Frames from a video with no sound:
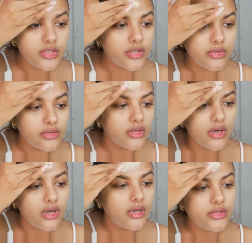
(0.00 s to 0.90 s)
So
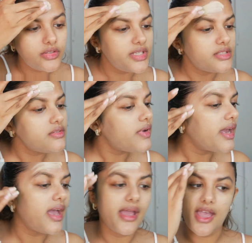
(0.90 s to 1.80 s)
the reason
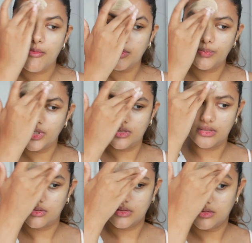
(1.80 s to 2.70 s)
why I am a bit
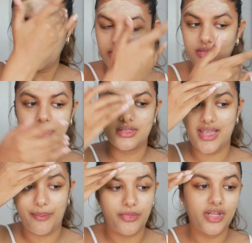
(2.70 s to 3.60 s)

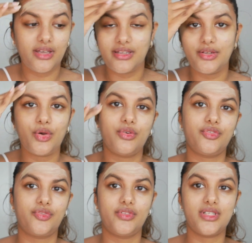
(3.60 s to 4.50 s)
skeptical
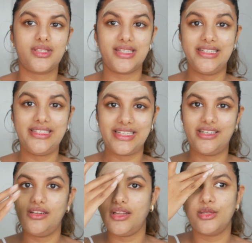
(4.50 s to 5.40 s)
of this skin
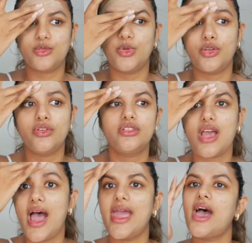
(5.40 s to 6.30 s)
tint is because
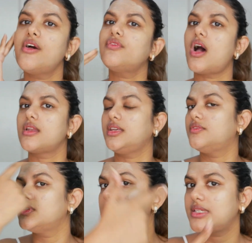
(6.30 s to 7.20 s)
I have
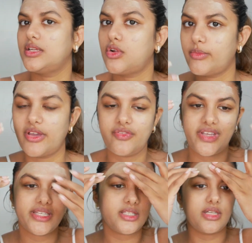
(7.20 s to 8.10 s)
uneven skin on my
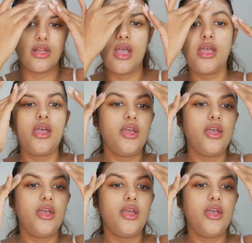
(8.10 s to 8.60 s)
face, and